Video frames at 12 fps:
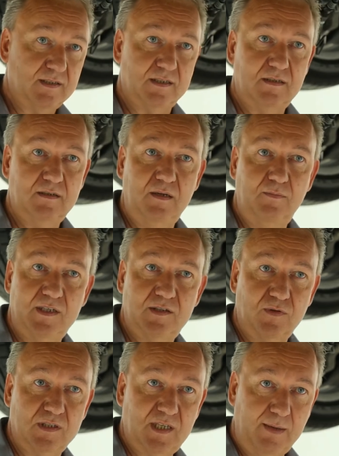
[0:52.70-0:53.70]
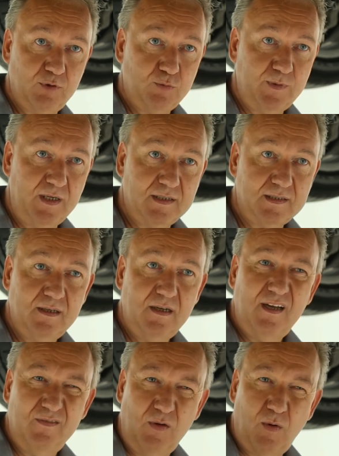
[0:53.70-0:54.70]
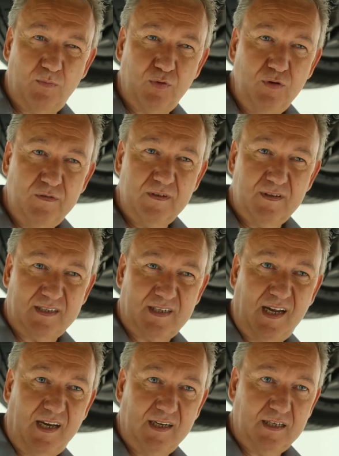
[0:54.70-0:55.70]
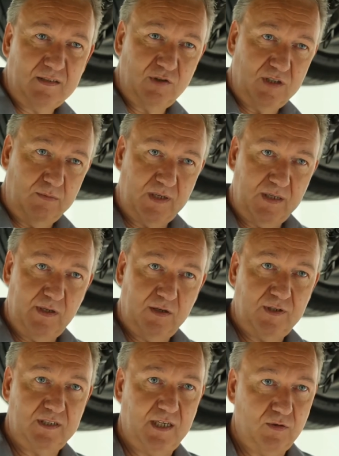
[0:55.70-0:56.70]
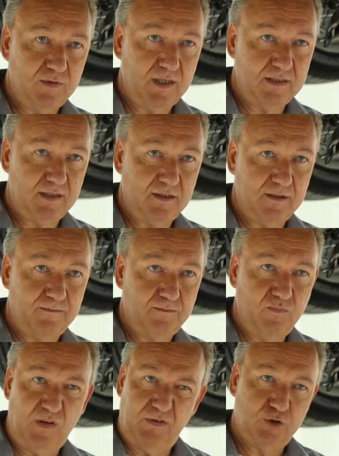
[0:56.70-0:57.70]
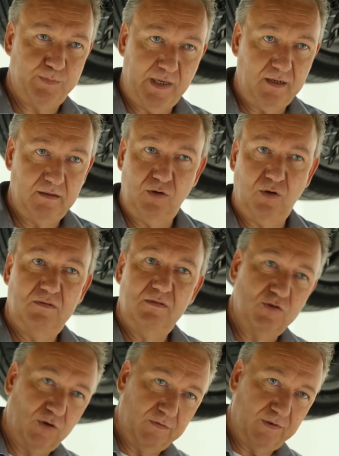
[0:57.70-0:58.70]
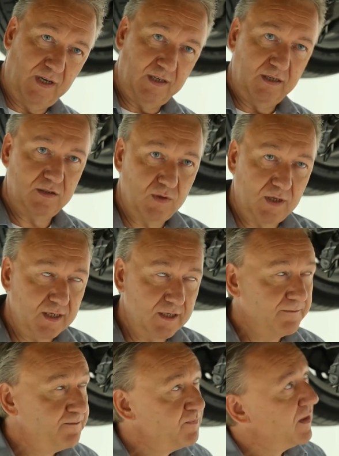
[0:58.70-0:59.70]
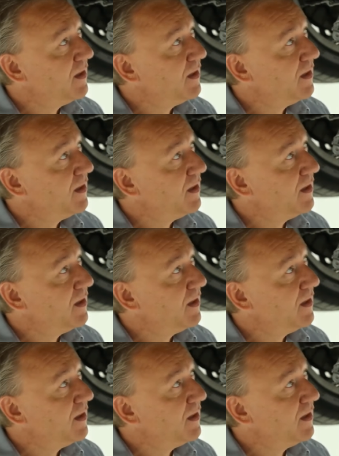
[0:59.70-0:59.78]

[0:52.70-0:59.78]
test is a measurement of the rock. We check the bearing between the primary and secondary mass to see if there is any rock, and if so,